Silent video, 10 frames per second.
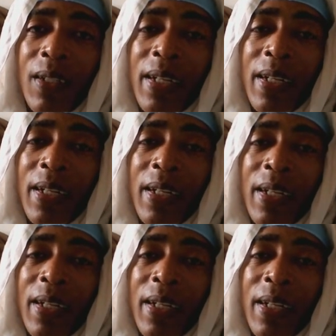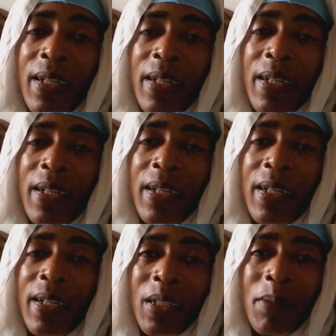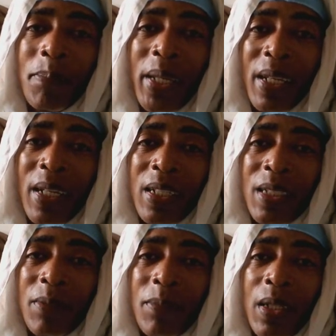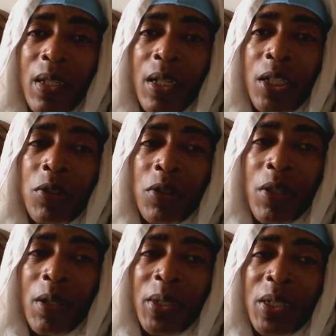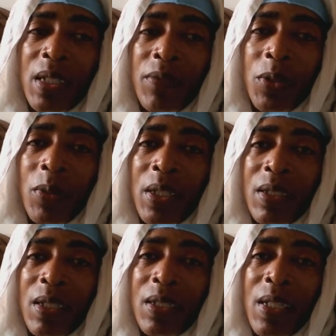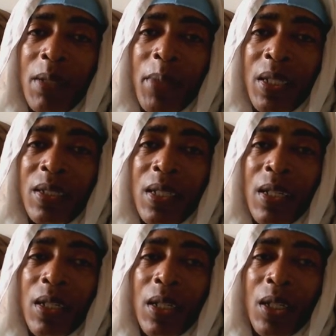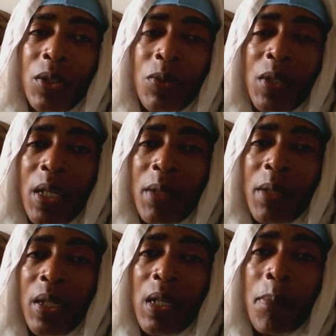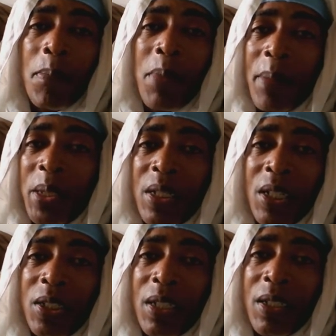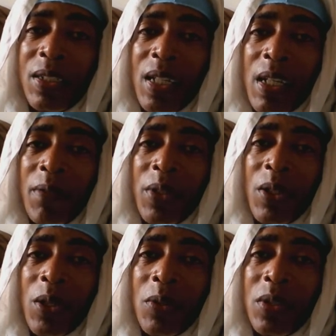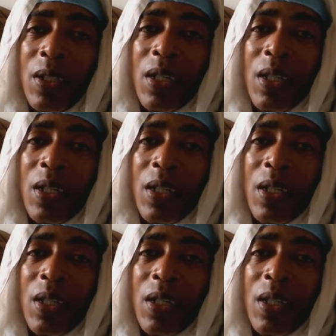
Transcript: Nimrod, the sun god, paganism. Deuteronomy 7:26, the Almighty said, Do not bring an abomination inside of your house